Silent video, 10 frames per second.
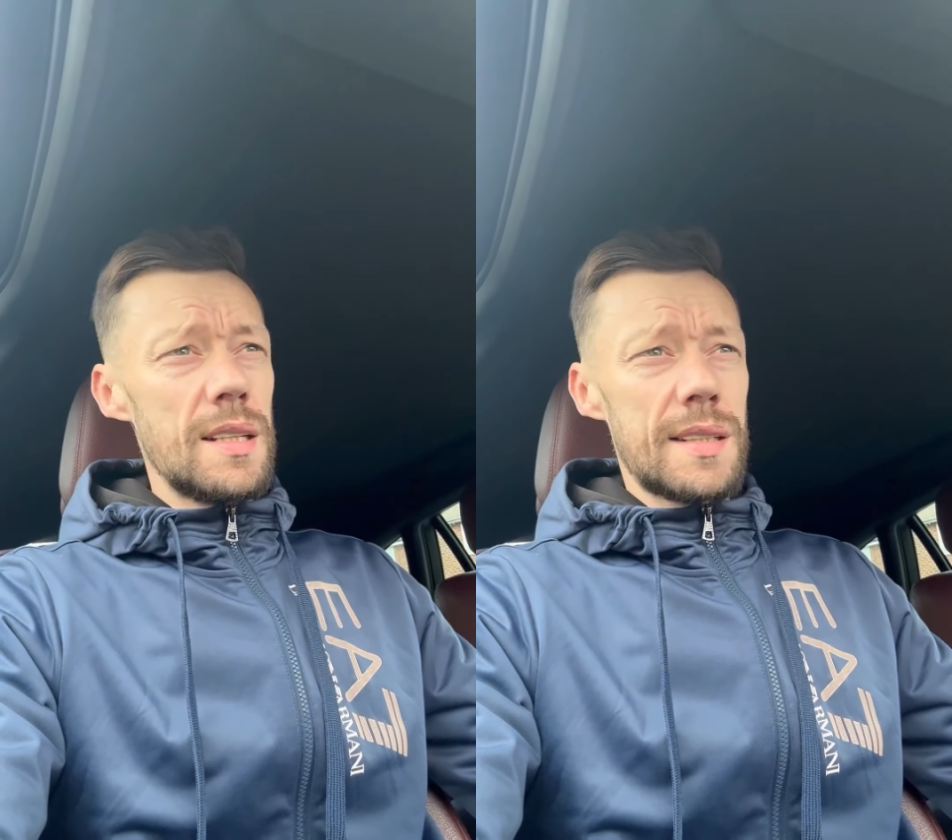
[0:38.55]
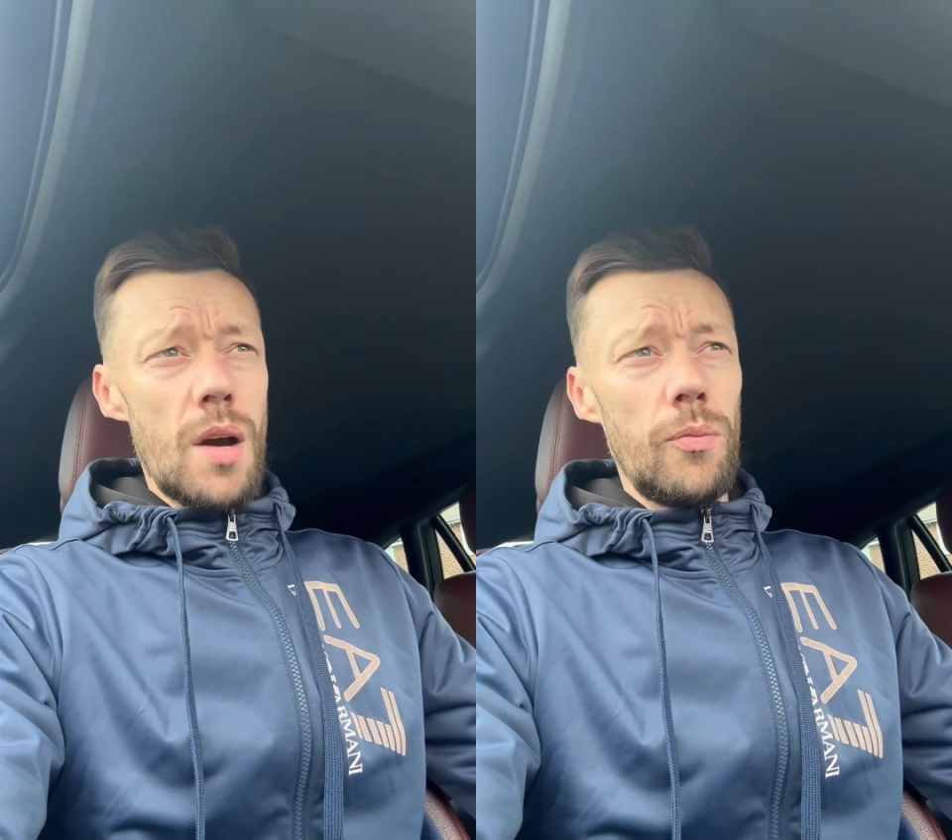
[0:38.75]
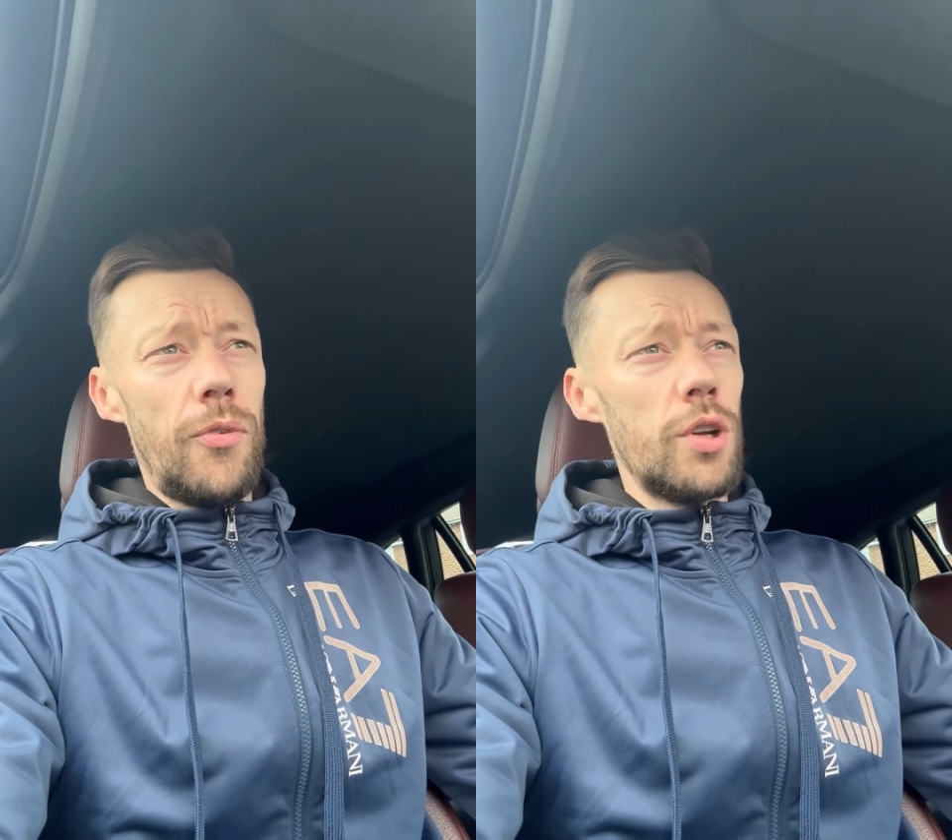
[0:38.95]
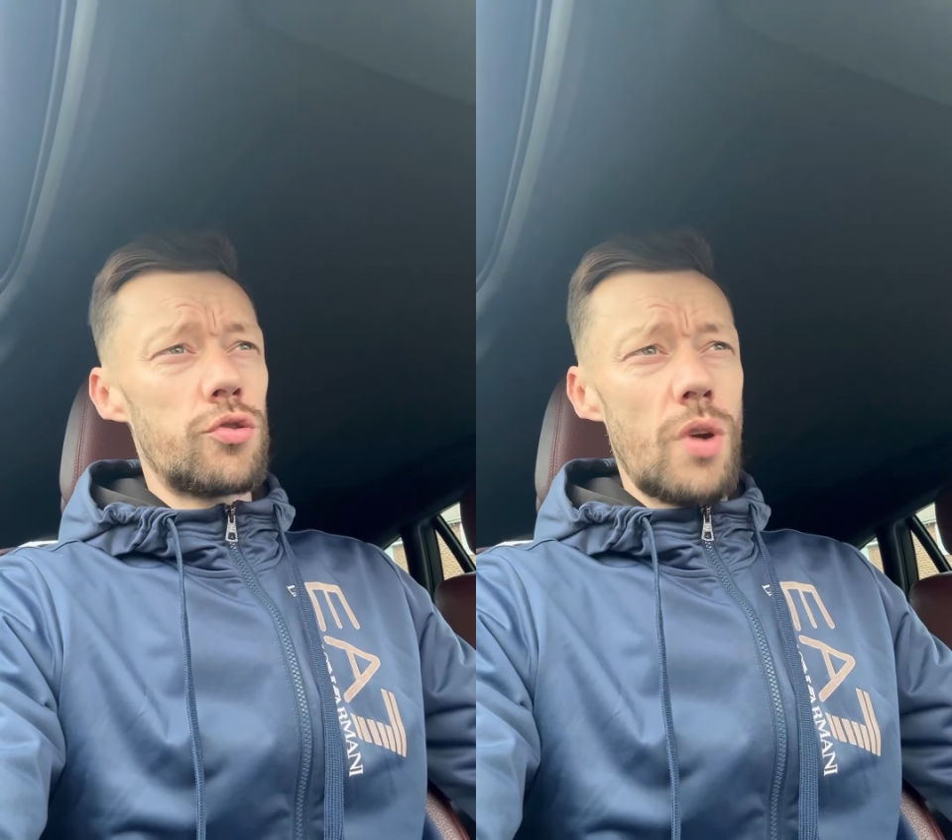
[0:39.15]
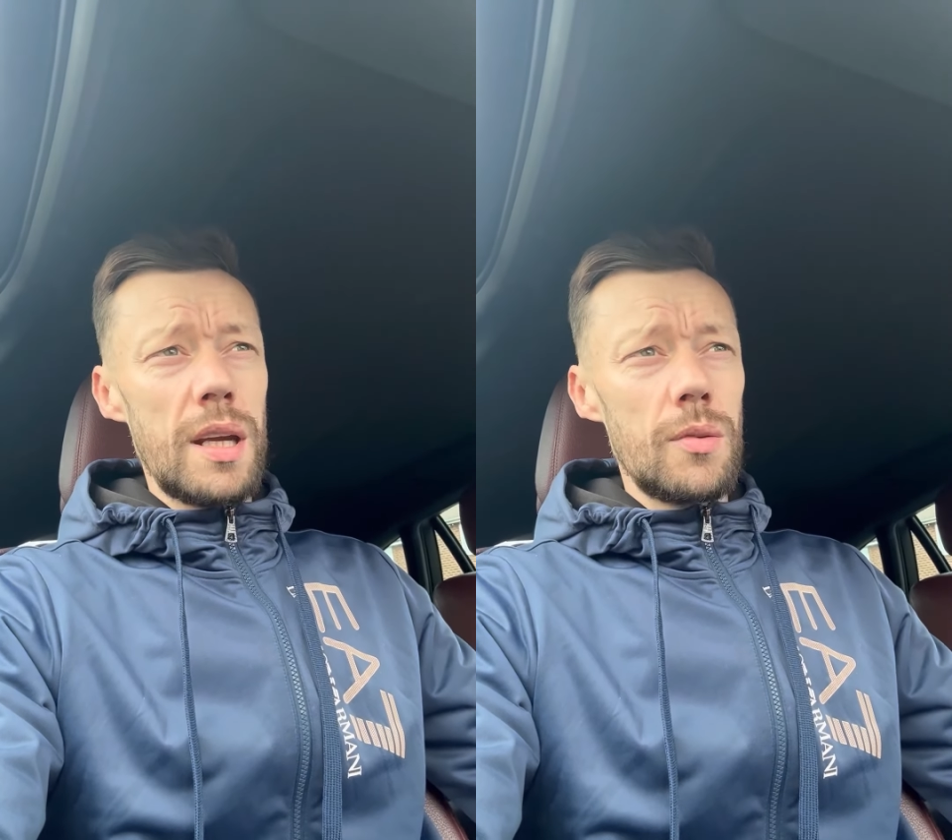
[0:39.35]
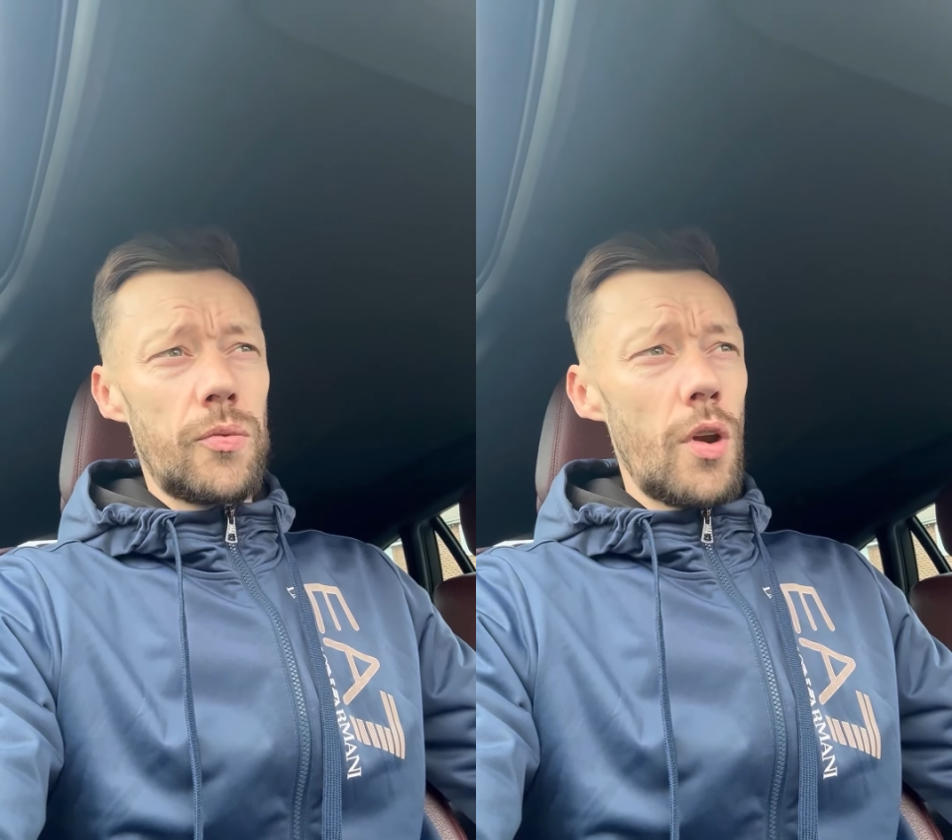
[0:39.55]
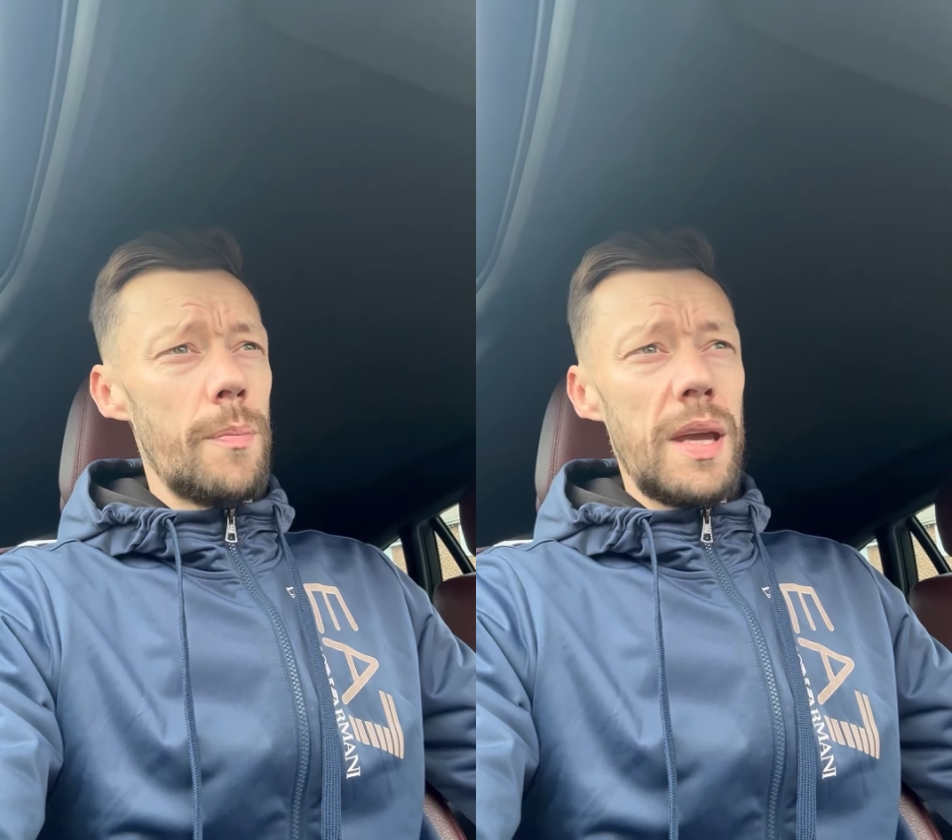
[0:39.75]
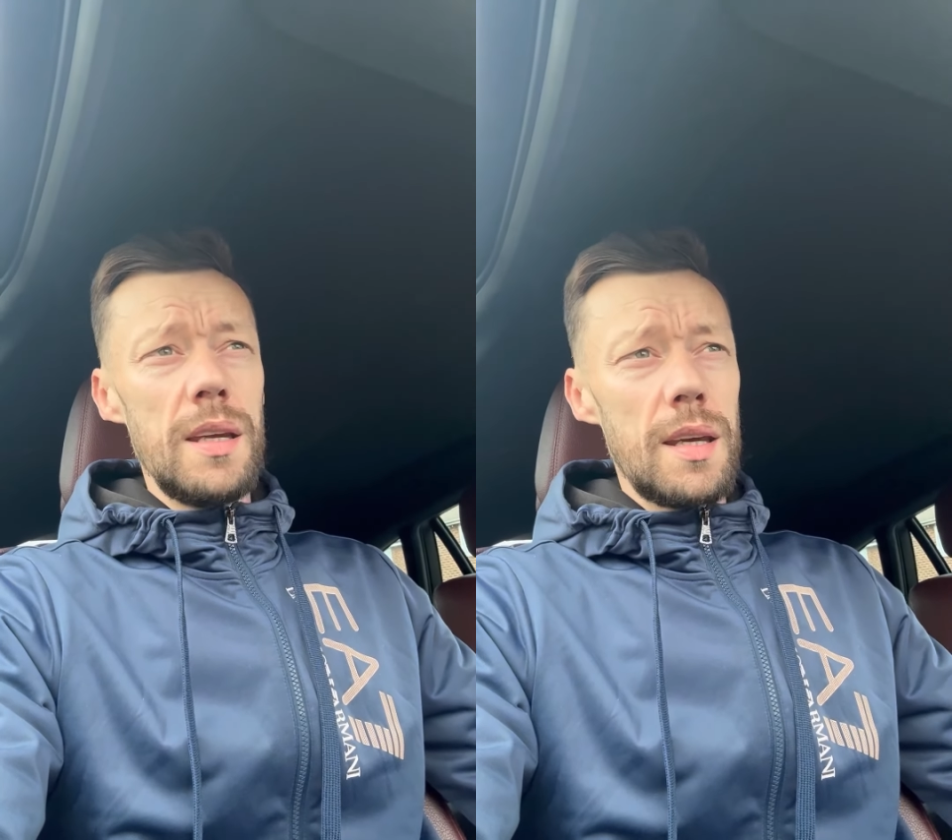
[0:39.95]
town full of drink and full of
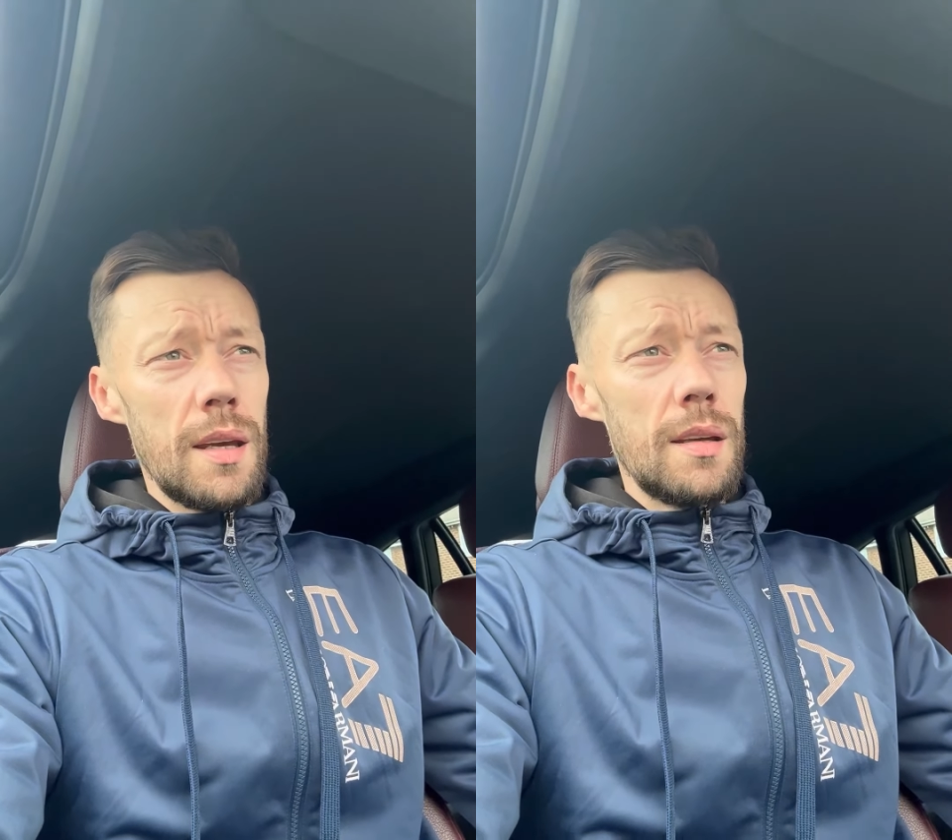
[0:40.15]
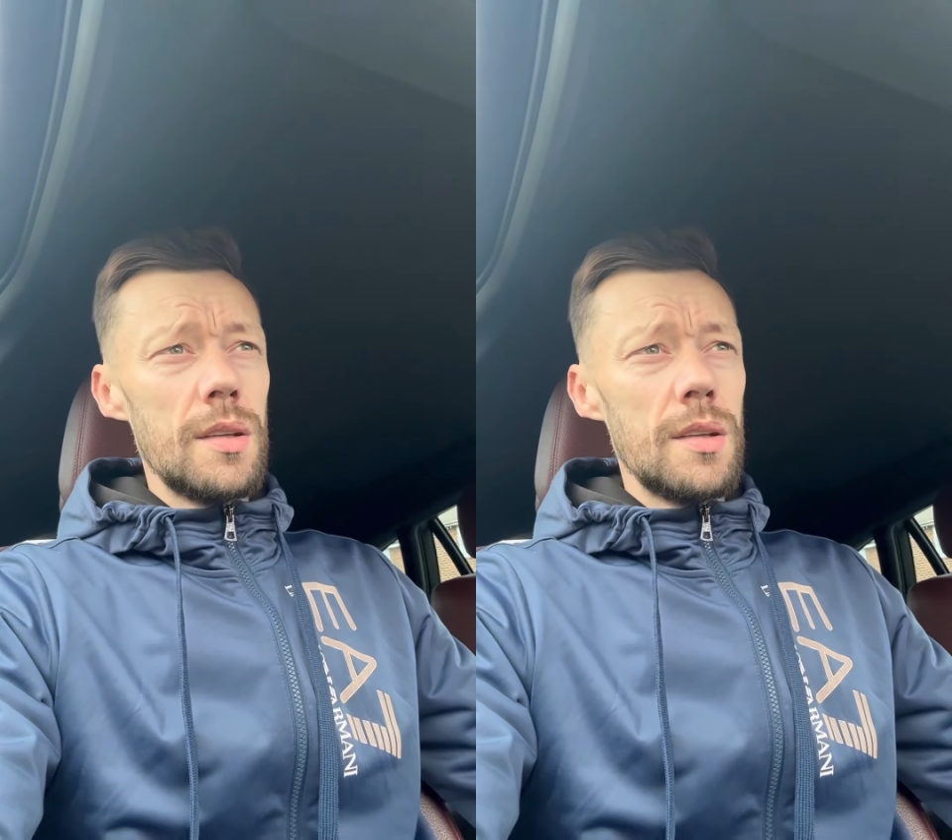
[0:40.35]
beak.